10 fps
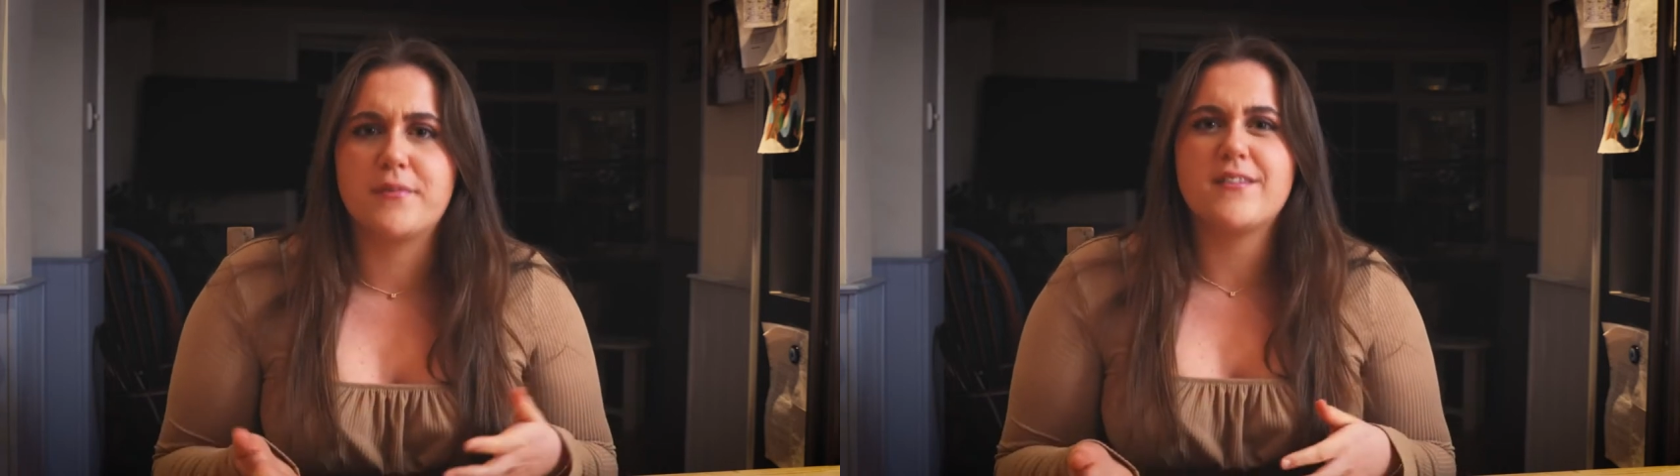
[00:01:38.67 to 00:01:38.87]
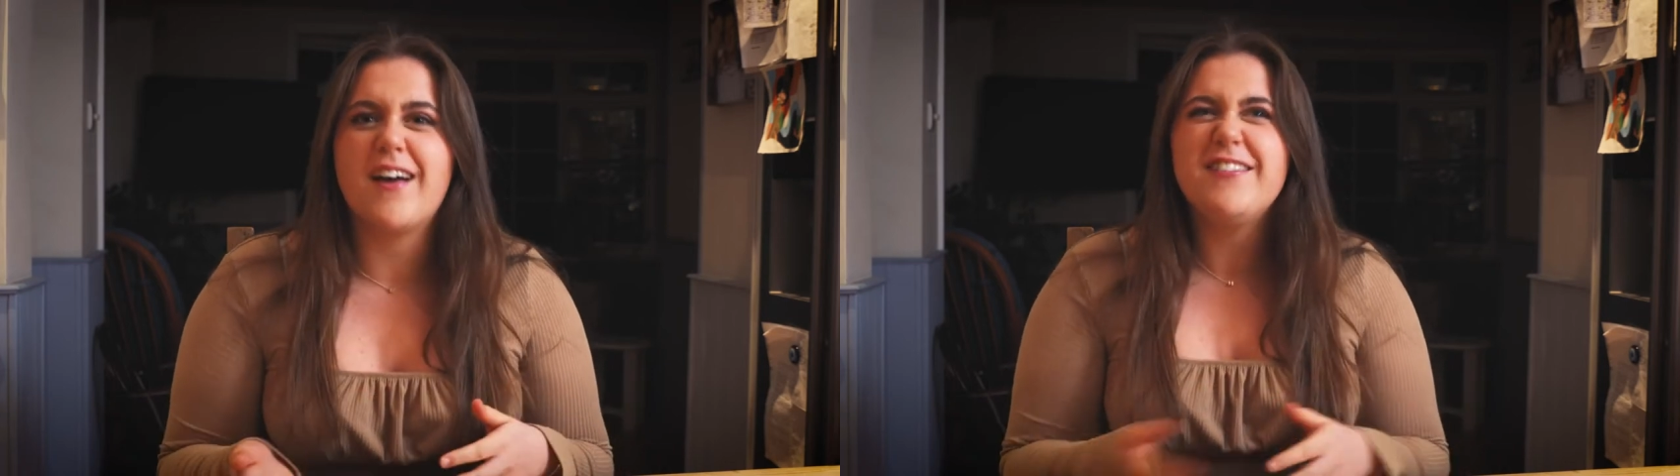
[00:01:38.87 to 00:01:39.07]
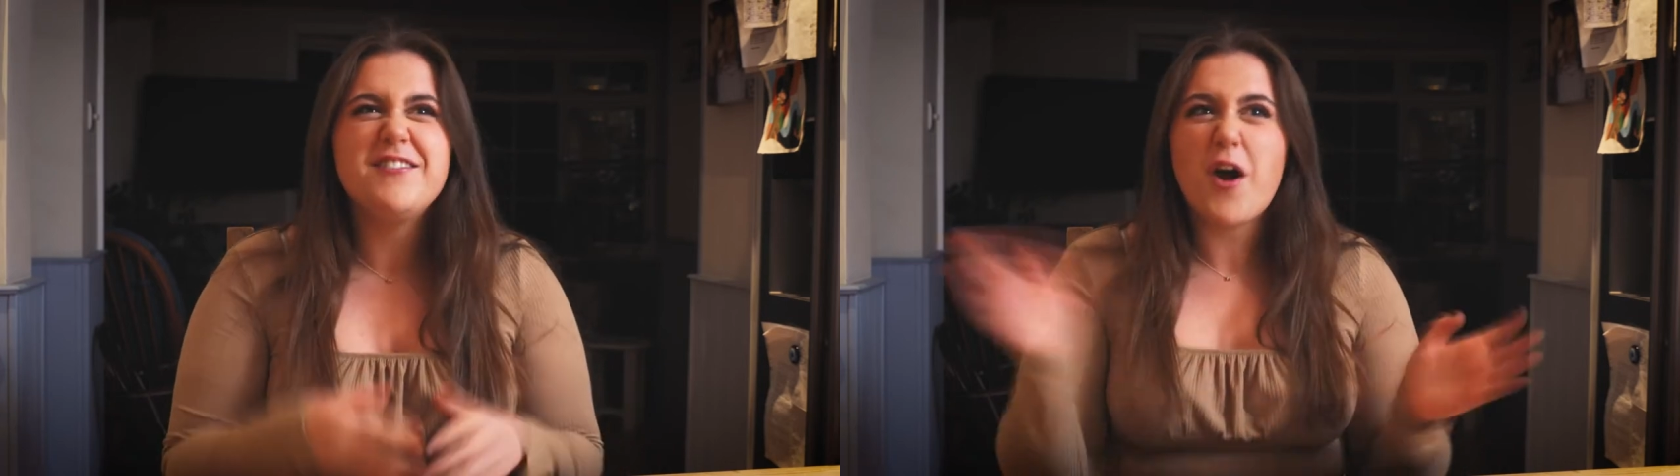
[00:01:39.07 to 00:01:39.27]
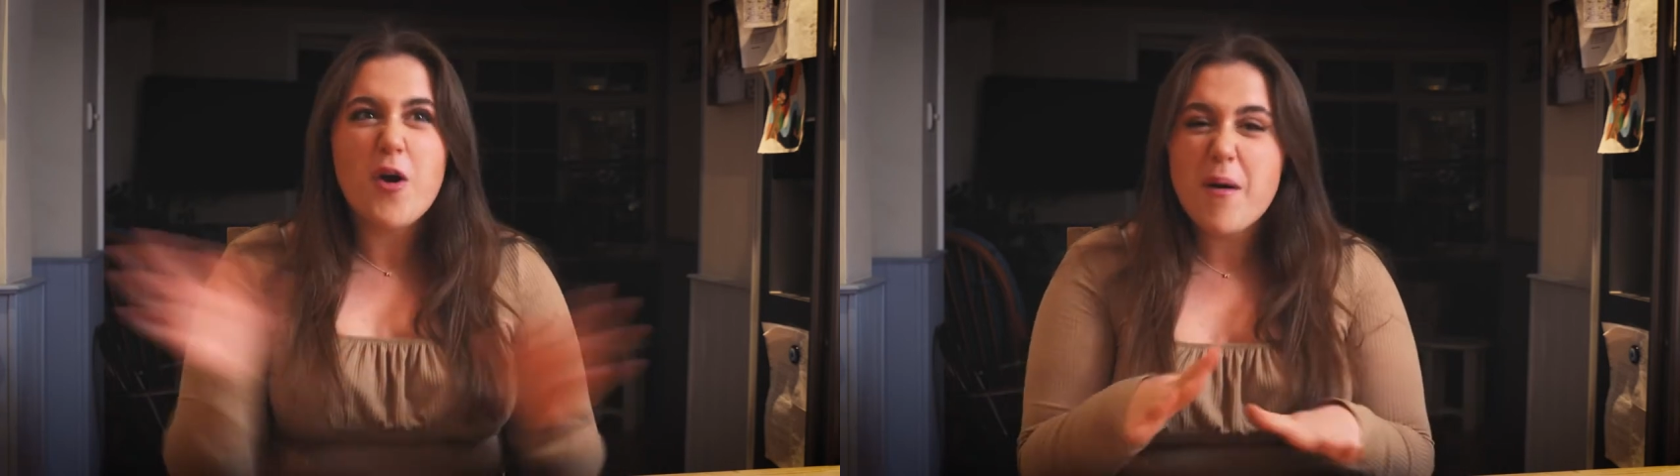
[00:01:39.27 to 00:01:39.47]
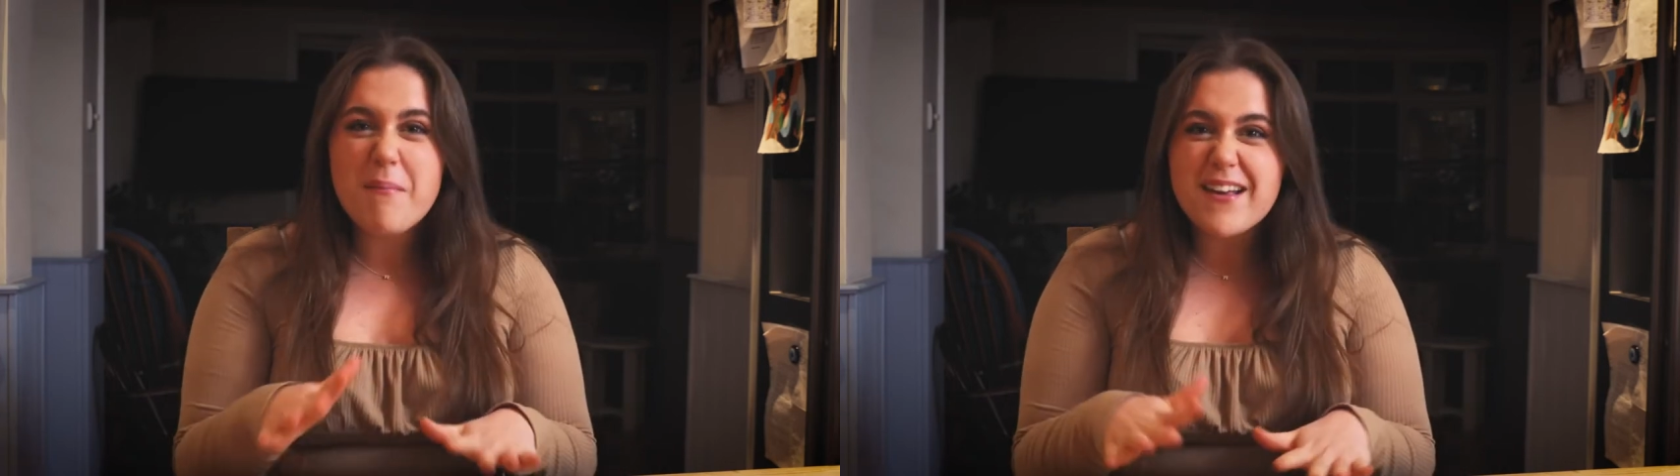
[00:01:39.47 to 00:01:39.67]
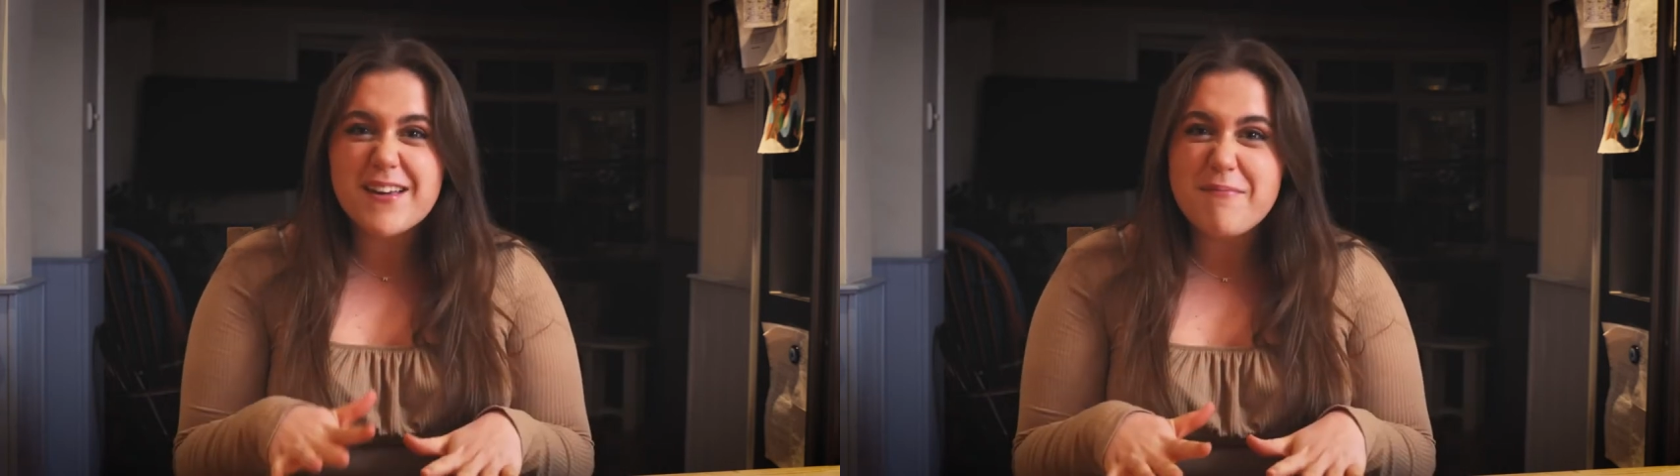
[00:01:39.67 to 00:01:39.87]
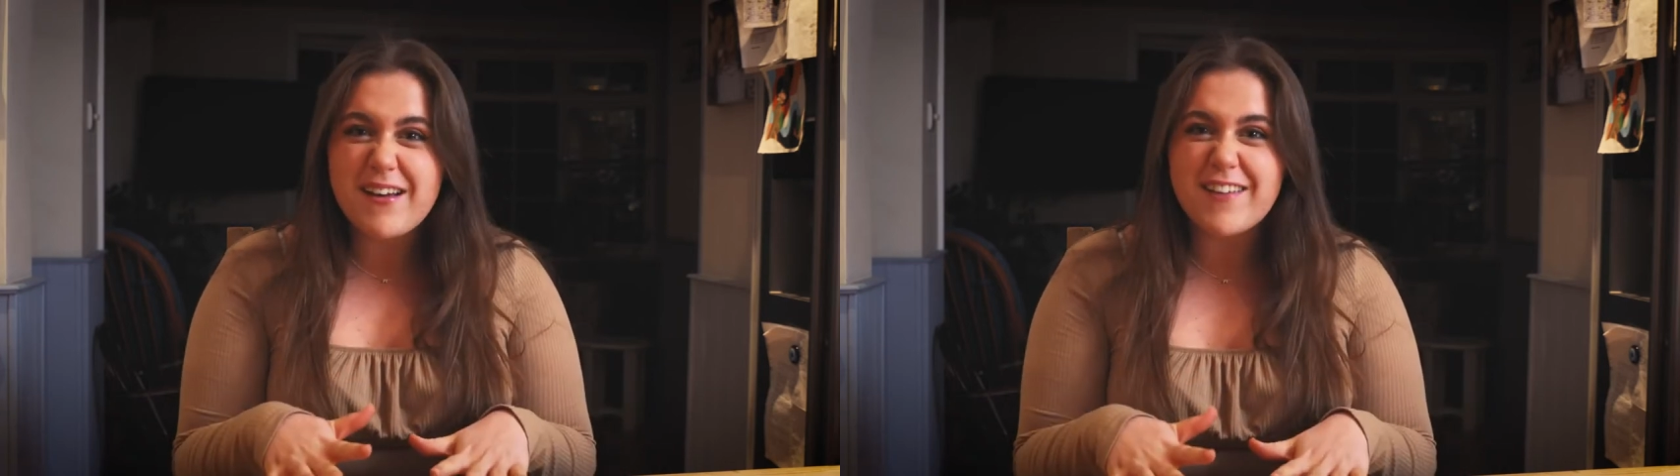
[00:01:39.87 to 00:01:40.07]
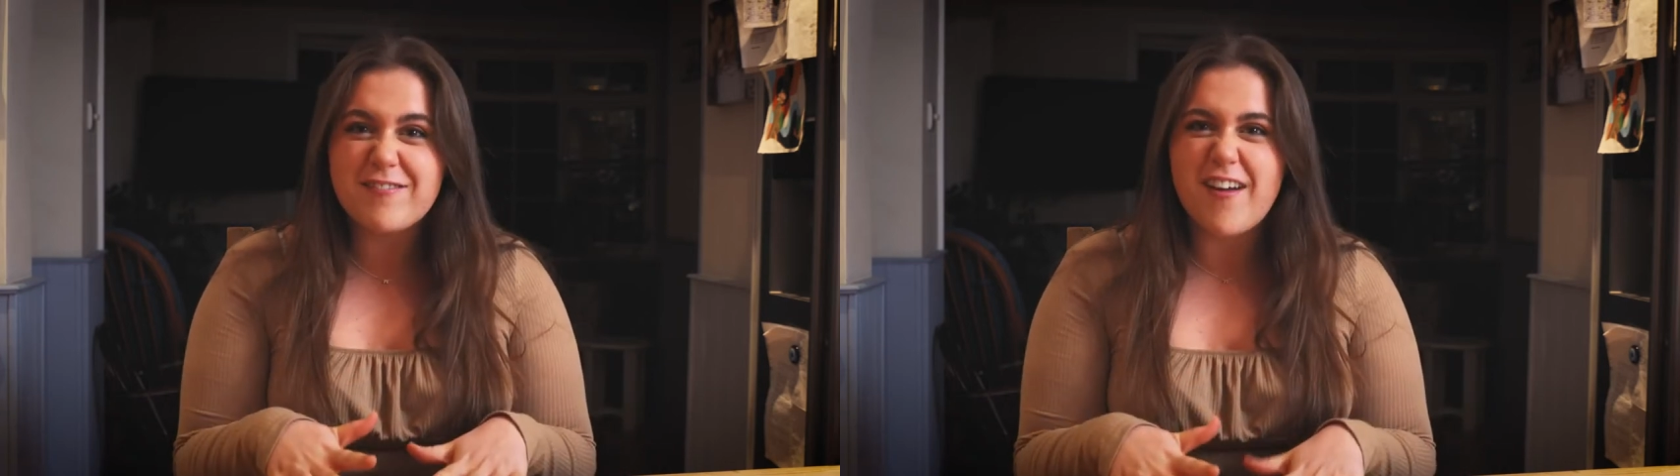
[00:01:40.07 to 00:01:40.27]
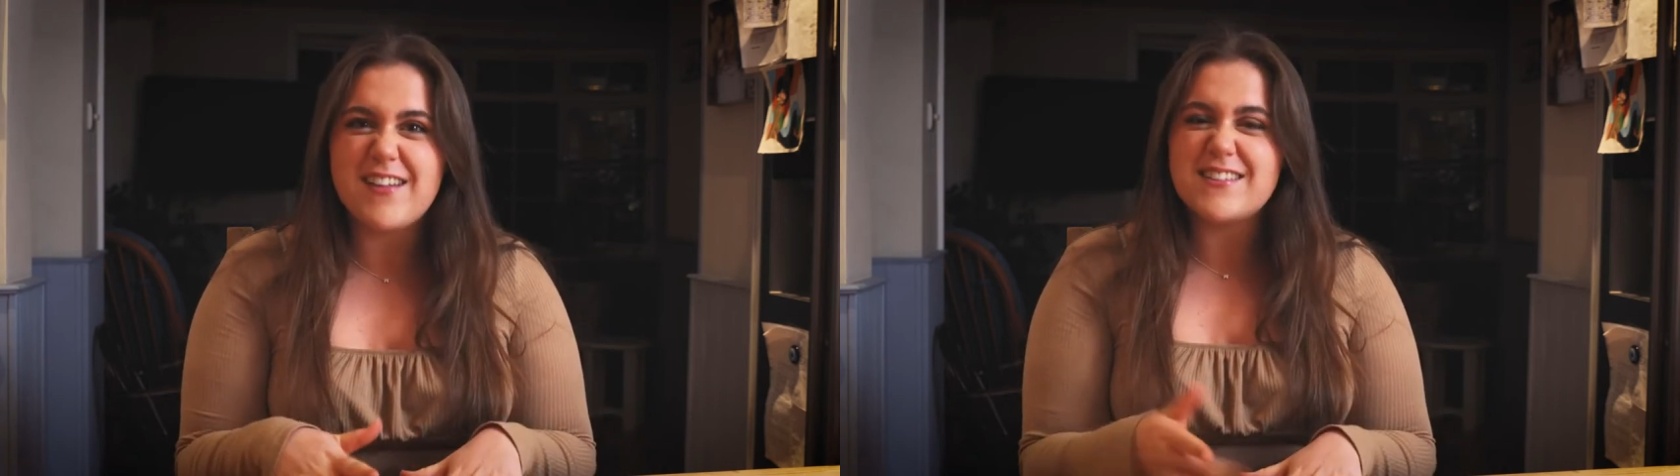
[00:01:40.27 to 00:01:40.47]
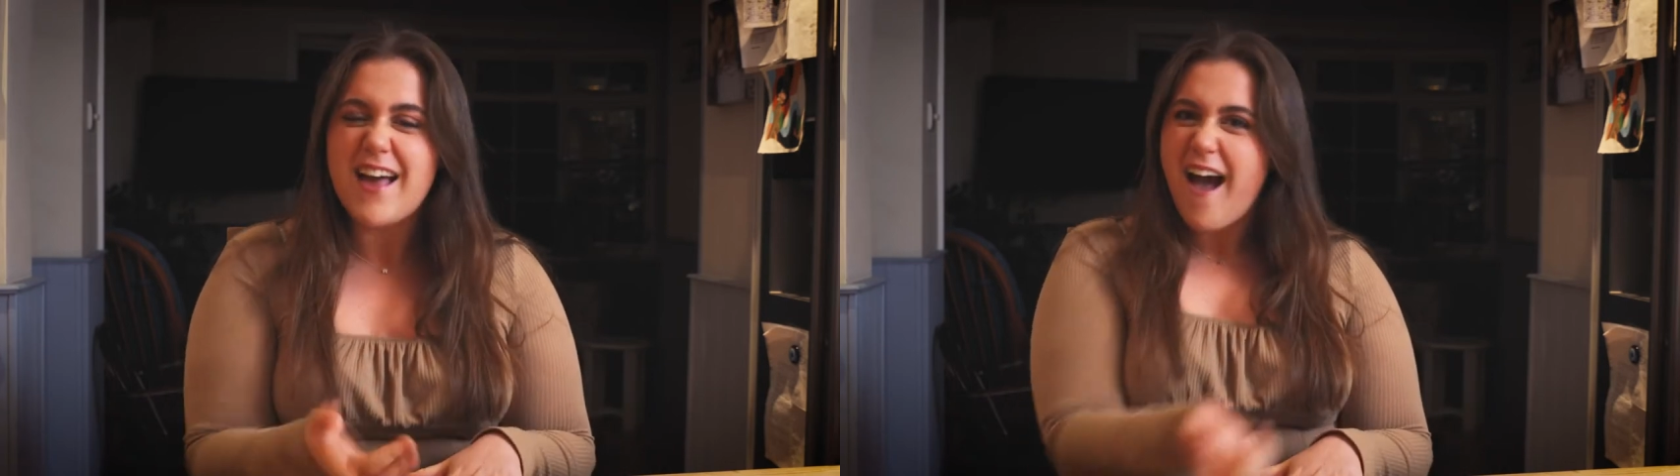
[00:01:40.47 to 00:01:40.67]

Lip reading: because I know I'll make a million friends